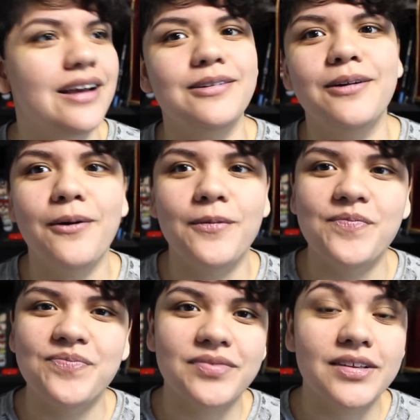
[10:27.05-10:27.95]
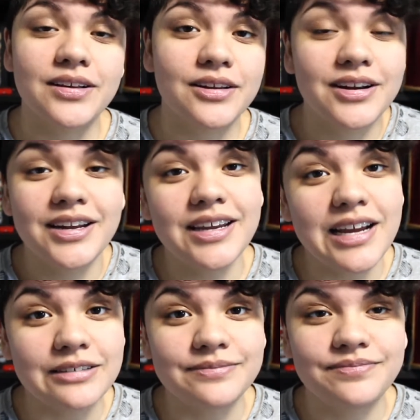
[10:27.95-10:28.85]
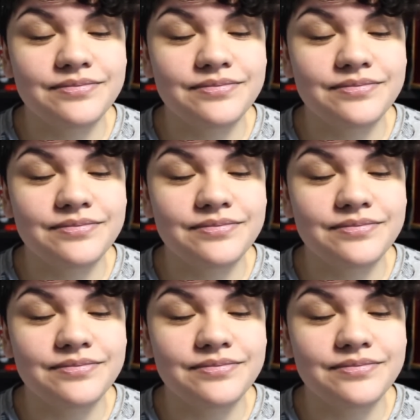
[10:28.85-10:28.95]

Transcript: I don't know. You're going to eat out.